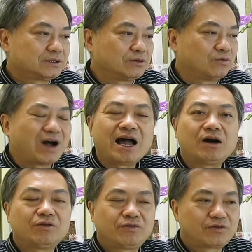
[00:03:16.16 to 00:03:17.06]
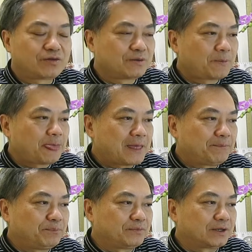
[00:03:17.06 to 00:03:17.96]
the wealth,
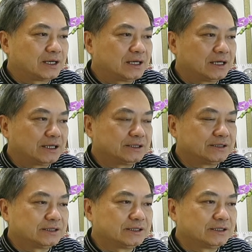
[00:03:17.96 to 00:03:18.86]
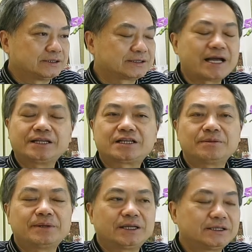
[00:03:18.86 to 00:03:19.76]
and the
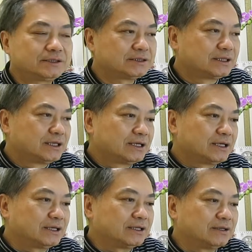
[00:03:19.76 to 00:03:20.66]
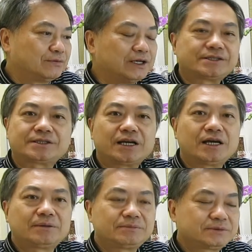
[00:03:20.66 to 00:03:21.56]
sentiment, and the
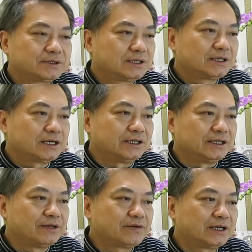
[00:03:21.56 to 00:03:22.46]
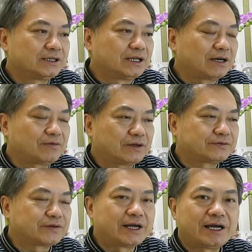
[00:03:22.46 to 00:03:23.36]
wisdom, and even the love
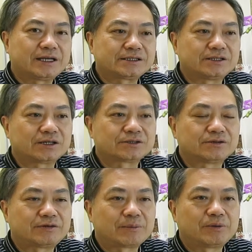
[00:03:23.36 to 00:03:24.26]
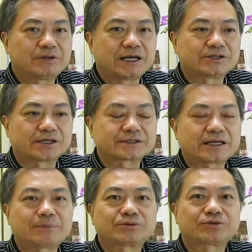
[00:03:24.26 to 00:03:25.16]
affairs, and also reputation,
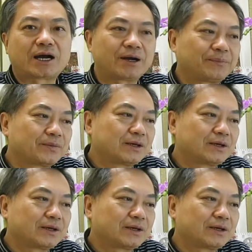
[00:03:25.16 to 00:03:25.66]
etc.